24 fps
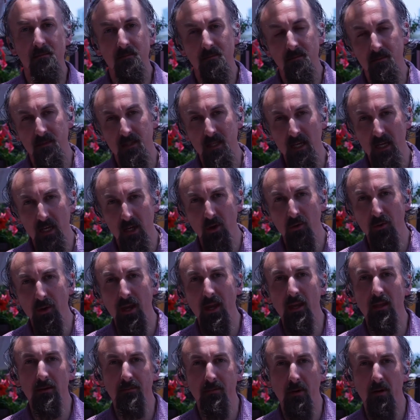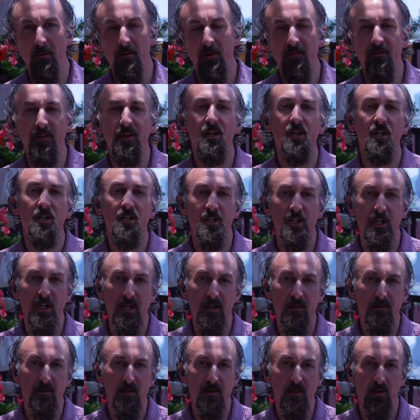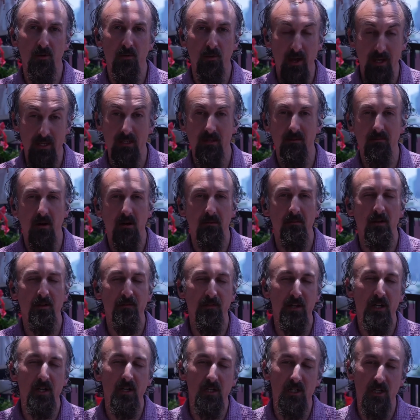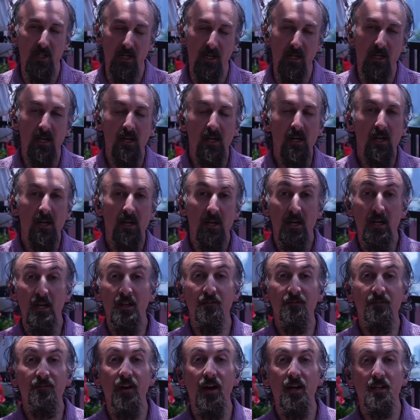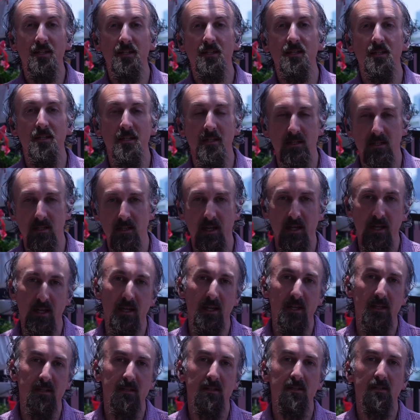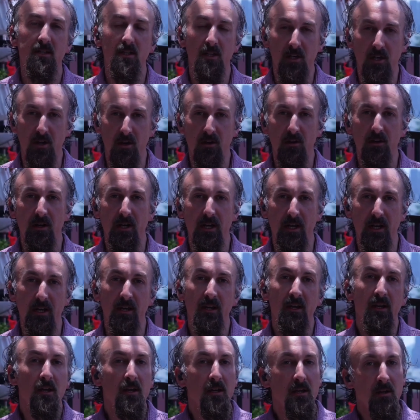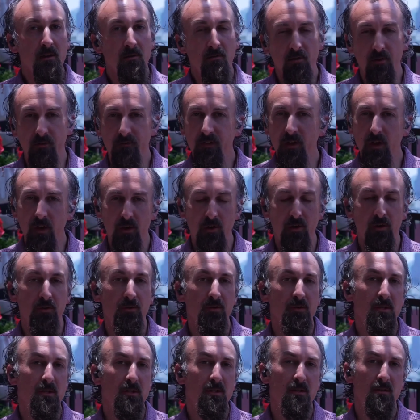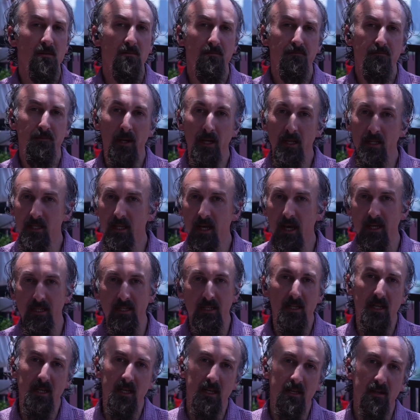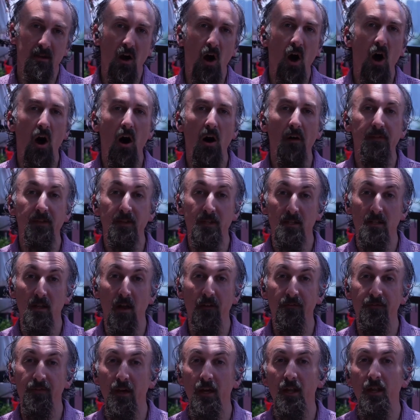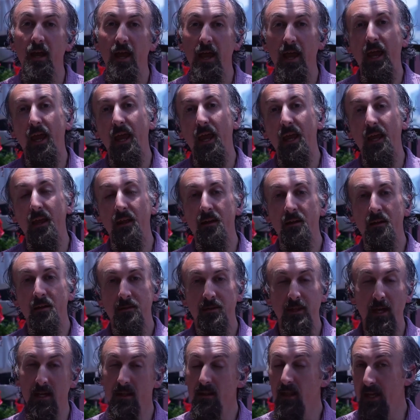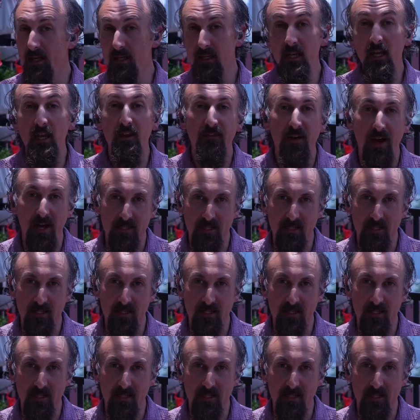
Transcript: DOE, the Department of Energy, the U.S. Department of Energy, invested in security reviews, pen testing, all the stuff that like Neeve has to